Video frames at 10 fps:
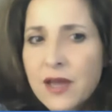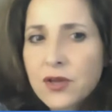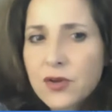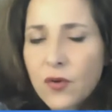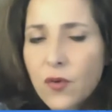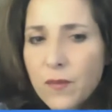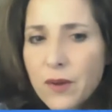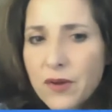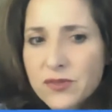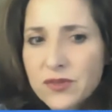Your
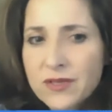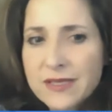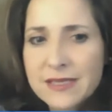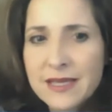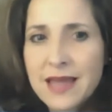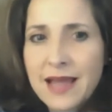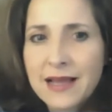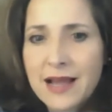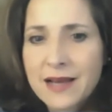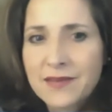hormones are in that
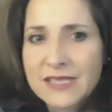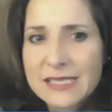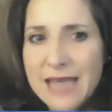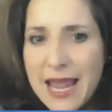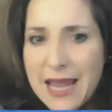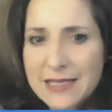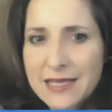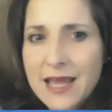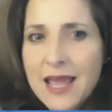kind of a state.